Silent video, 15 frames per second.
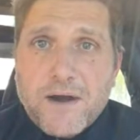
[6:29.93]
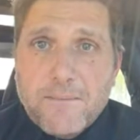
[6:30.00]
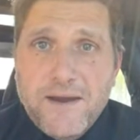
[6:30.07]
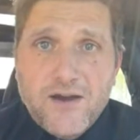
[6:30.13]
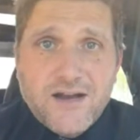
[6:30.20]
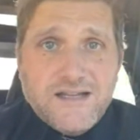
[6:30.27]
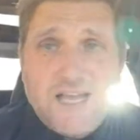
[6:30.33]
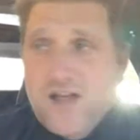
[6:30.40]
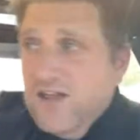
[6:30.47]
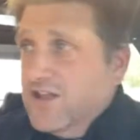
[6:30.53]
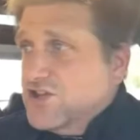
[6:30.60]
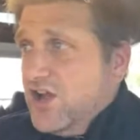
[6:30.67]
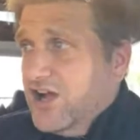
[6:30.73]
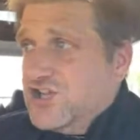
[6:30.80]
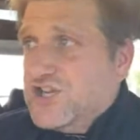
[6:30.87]
But I'm here to tell
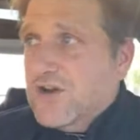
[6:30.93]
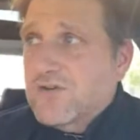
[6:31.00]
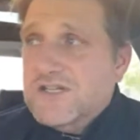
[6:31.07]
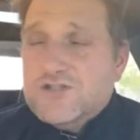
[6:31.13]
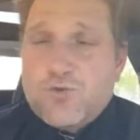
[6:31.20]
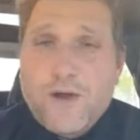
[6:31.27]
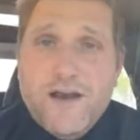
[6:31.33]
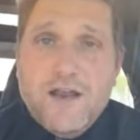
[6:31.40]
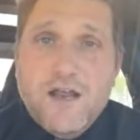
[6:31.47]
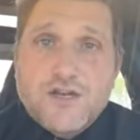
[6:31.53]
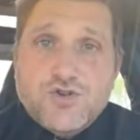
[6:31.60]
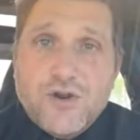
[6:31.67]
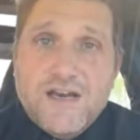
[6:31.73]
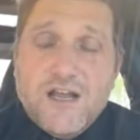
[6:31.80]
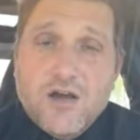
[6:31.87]
you, Don Cherry's
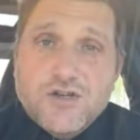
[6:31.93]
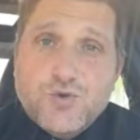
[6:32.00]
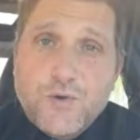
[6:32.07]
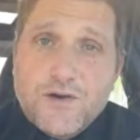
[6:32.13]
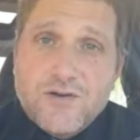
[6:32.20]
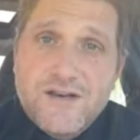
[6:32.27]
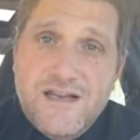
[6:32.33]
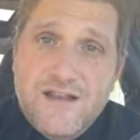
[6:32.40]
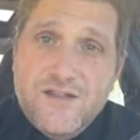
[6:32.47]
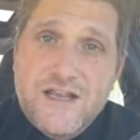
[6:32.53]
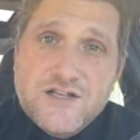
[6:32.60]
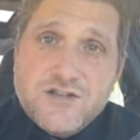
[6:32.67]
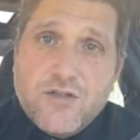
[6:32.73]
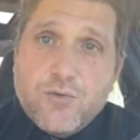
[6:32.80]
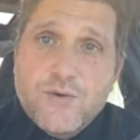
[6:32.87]
trending on Twitter, and
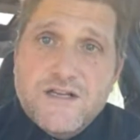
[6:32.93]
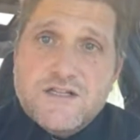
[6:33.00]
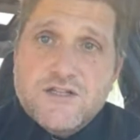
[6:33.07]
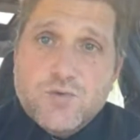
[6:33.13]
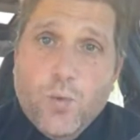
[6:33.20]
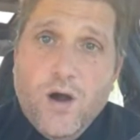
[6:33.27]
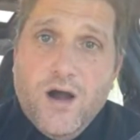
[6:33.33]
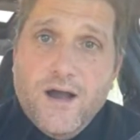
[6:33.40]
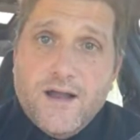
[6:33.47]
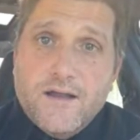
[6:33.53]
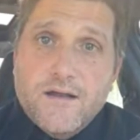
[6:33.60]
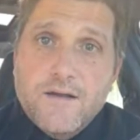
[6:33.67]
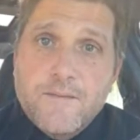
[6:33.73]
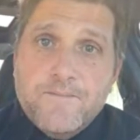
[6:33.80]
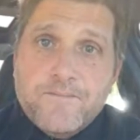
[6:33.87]
these are the reasons
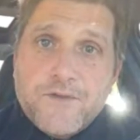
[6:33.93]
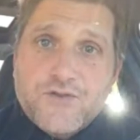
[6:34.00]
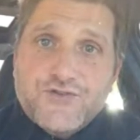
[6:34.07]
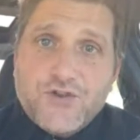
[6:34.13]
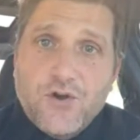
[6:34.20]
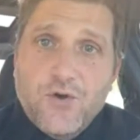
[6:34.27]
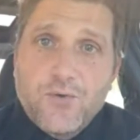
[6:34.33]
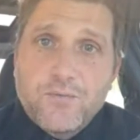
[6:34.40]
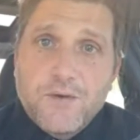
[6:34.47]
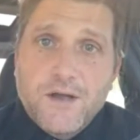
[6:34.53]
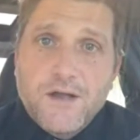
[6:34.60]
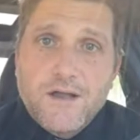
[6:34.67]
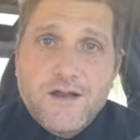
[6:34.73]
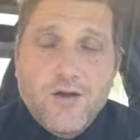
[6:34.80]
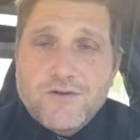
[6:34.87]
why. So,
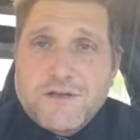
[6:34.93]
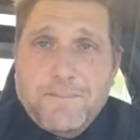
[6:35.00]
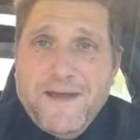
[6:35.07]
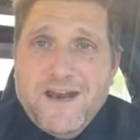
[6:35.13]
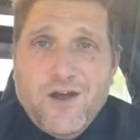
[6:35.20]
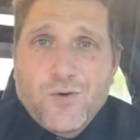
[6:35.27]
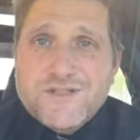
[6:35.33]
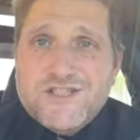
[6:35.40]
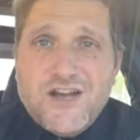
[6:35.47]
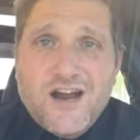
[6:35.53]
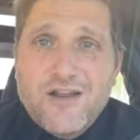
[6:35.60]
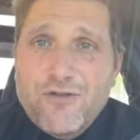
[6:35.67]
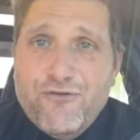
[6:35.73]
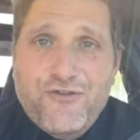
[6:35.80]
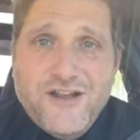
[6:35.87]
you know, depending on what
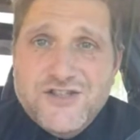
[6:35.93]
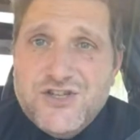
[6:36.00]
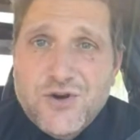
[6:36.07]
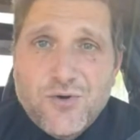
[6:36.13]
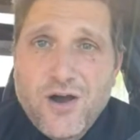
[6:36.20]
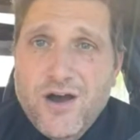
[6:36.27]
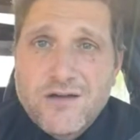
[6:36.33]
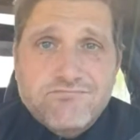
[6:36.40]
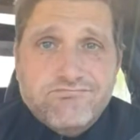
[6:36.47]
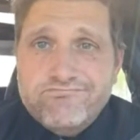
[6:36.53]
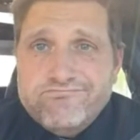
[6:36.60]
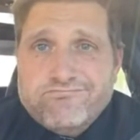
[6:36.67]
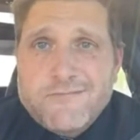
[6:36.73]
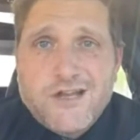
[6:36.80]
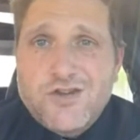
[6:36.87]
side of the fence you're on,
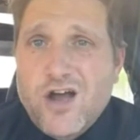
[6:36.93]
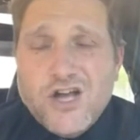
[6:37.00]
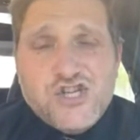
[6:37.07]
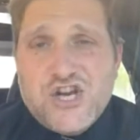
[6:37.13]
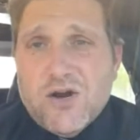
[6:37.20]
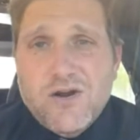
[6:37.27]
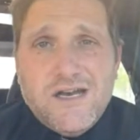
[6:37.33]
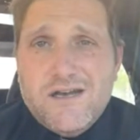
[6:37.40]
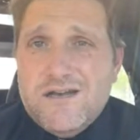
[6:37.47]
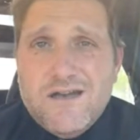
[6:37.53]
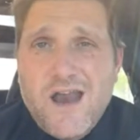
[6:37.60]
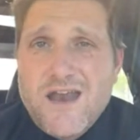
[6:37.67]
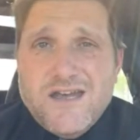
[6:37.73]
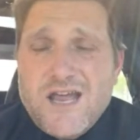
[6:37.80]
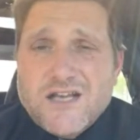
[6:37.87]
Don Cherry
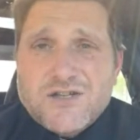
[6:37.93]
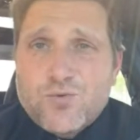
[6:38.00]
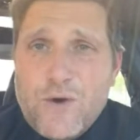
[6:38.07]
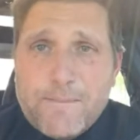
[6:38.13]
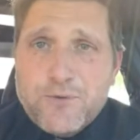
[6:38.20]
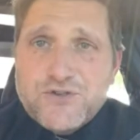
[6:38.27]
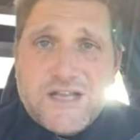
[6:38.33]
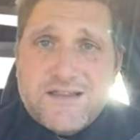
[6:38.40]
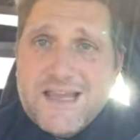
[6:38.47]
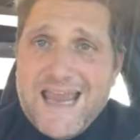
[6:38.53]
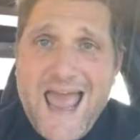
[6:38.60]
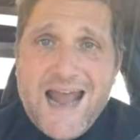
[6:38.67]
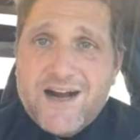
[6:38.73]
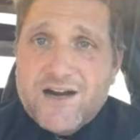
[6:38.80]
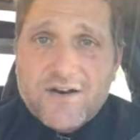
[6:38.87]
doesn't represent
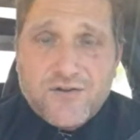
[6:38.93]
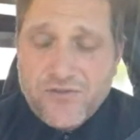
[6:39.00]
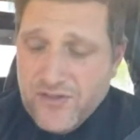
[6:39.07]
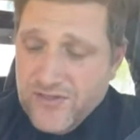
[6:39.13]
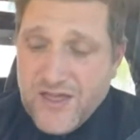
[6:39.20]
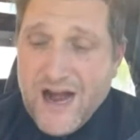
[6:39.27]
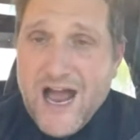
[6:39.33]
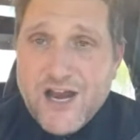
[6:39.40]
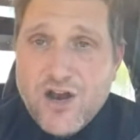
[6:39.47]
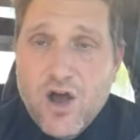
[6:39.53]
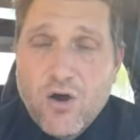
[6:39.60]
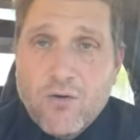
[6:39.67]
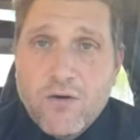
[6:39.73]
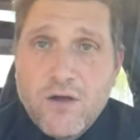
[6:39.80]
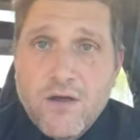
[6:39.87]
the Canada that I
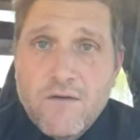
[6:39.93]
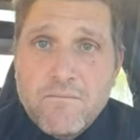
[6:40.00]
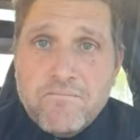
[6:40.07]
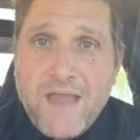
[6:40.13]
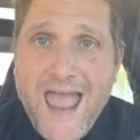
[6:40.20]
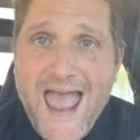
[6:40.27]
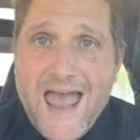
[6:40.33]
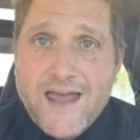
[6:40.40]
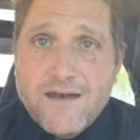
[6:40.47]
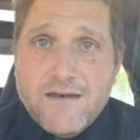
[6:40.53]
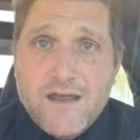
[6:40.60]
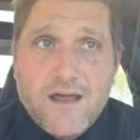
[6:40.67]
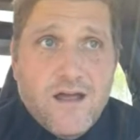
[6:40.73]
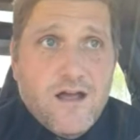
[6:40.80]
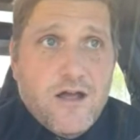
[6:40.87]
know.
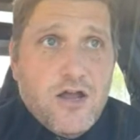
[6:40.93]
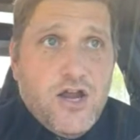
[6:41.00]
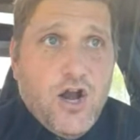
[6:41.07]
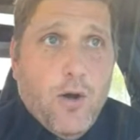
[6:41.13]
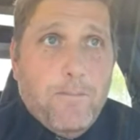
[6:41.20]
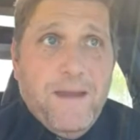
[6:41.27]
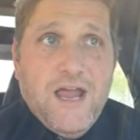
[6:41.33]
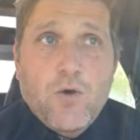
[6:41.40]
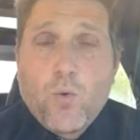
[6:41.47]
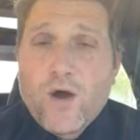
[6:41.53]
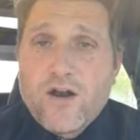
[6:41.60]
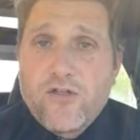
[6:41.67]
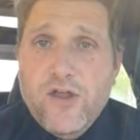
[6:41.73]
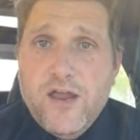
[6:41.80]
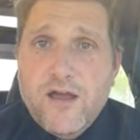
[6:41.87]
And, you know, being
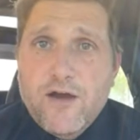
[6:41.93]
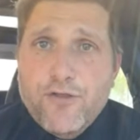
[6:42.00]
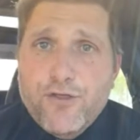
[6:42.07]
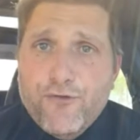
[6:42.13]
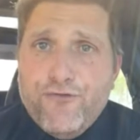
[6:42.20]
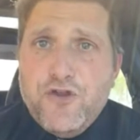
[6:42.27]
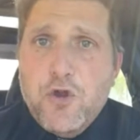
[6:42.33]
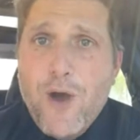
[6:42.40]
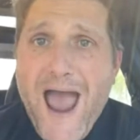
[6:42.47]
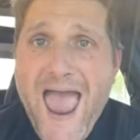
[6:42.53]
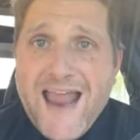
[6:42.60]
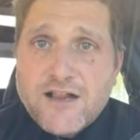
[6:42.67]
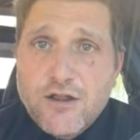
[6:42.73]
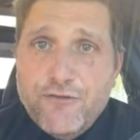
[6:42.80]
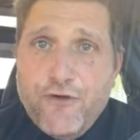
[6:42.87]
one of the few
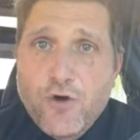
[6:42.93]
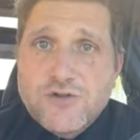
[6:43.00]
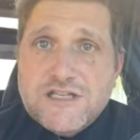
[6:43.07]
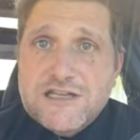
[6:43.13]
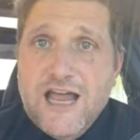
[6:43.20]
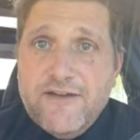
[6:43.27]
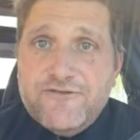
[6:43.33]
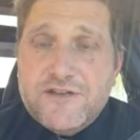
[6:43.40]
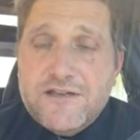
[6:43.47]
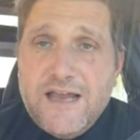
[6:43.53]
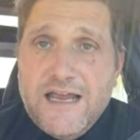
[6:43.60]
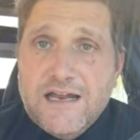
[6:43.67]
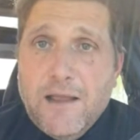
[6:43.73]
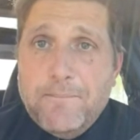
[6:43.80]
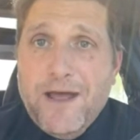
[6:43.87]
Anglophones left
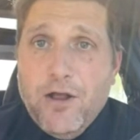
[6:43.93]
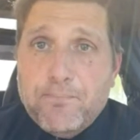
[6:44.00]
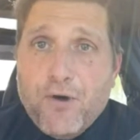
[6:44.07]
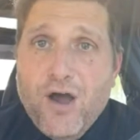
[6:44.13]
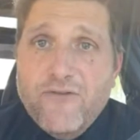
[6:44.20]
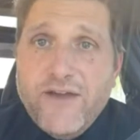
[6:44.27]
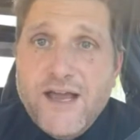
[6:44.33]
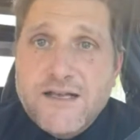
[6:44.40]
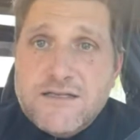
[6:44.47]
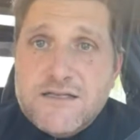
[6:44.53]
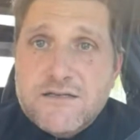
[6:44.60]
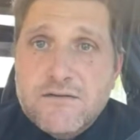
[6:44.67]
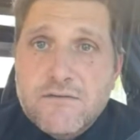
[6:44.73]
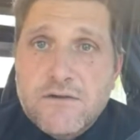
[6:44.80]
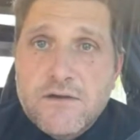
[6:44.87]
in La Belle
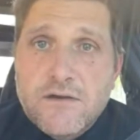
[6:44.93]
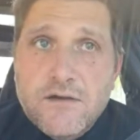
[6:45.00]
Province,